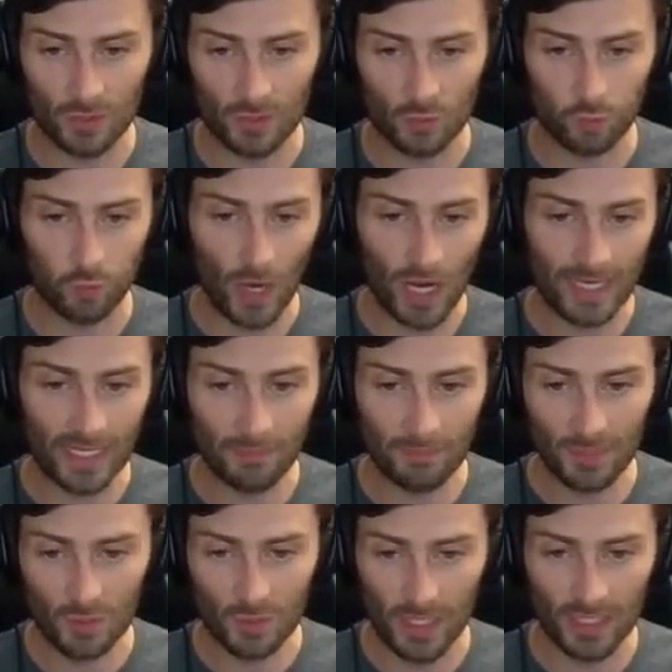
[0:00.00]
It's right
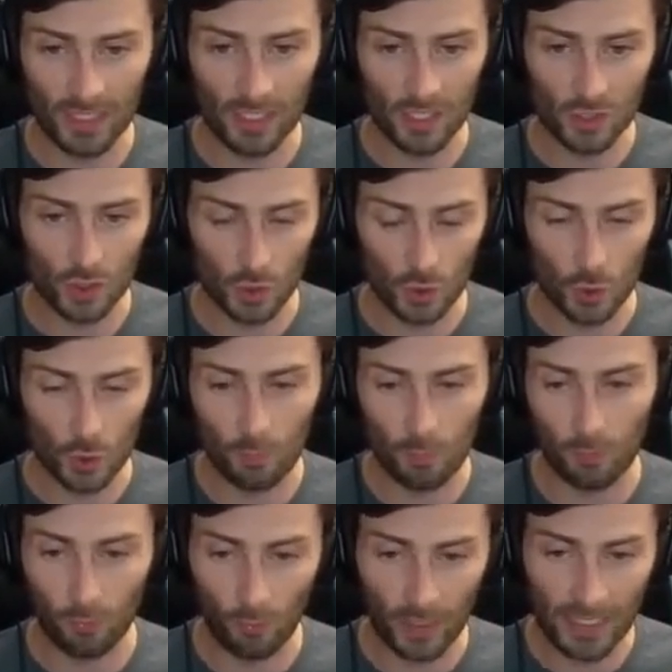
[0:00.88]
in between two
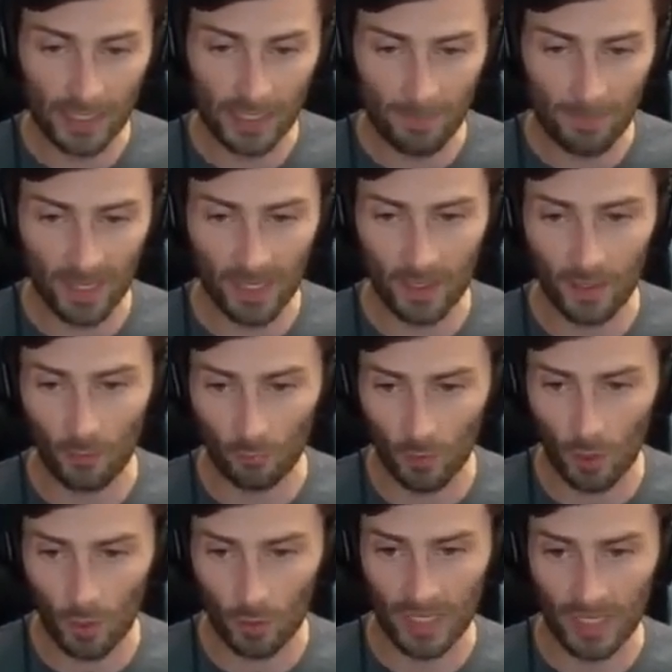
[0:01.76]
pretty big
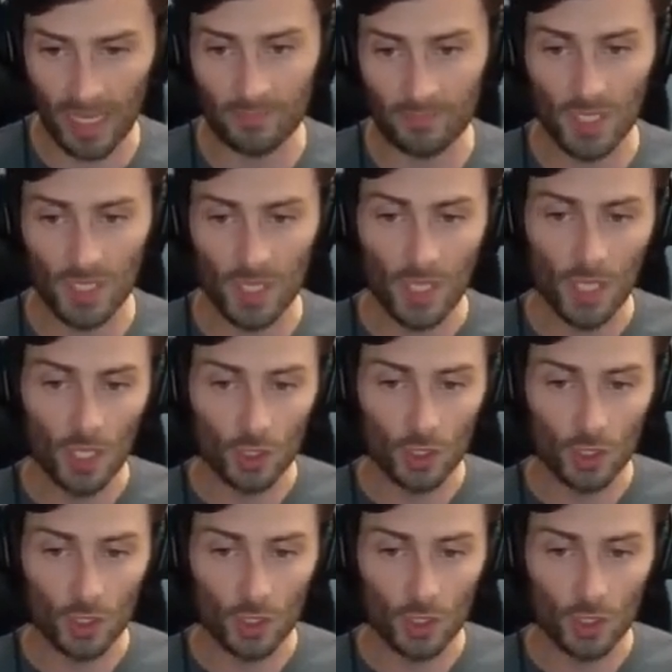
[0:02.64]
road games,